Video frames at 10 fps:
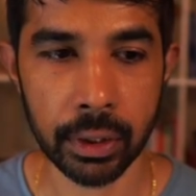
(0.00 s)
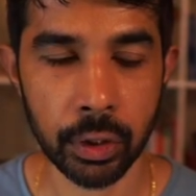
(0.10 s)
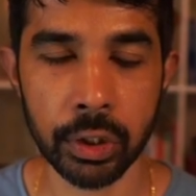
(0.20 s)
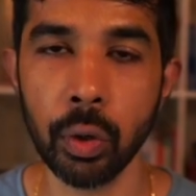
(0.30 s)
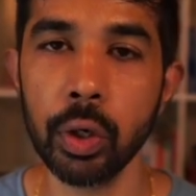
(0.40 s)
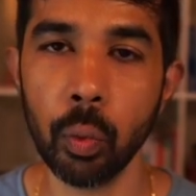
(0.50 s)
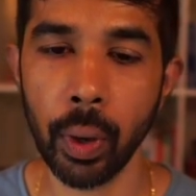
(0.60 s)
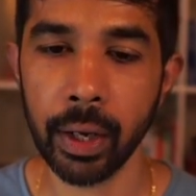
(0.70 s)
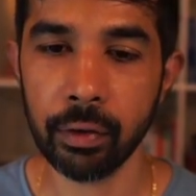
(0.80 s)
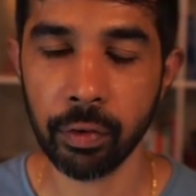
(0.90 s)
So it's going to
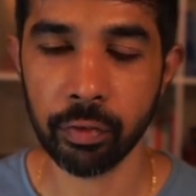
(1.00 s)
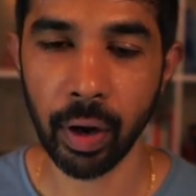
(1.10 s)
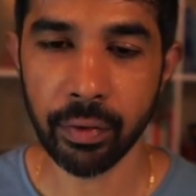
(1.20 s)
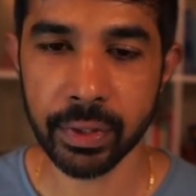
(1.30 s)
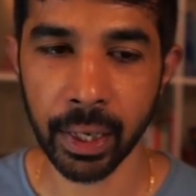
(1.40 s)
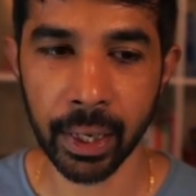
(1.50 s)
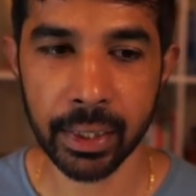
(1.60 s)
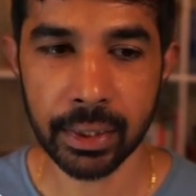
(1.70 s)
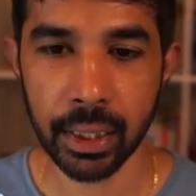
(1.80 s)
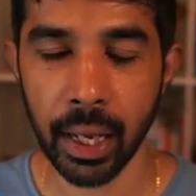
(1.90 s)
wait for 5
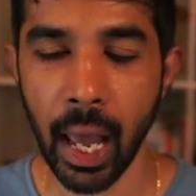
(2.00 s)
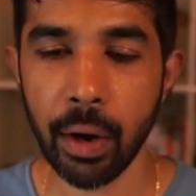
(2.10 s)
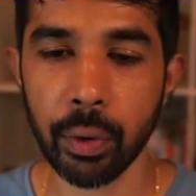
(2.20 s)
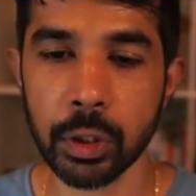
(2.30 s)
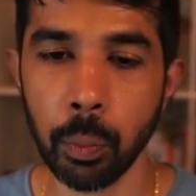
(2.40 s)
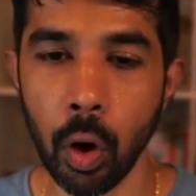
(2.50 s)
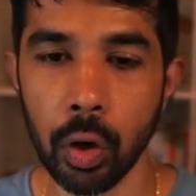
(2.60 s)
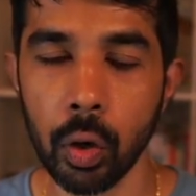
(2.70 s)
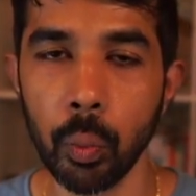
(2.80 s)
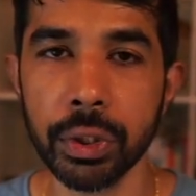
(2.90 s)
seconds and
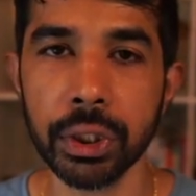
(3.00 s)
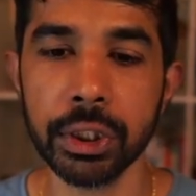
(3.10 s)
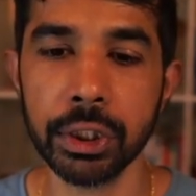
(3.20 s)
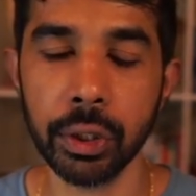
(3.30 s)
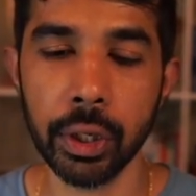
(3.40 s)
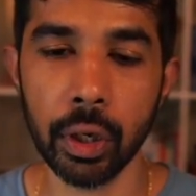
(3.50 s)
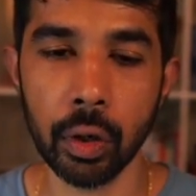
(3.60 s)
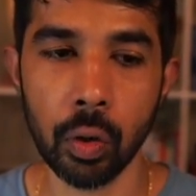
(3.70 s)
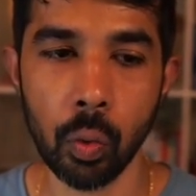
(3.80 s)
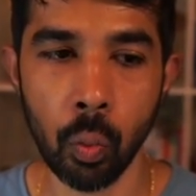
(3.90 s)
respond Visual
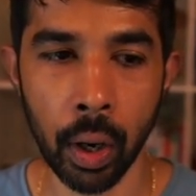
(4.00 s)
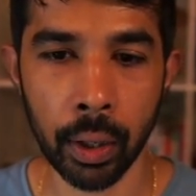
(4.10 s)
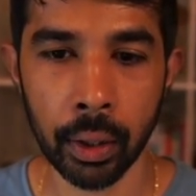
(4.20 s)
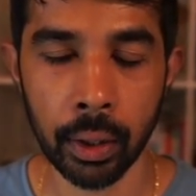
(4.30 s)
Studio 1.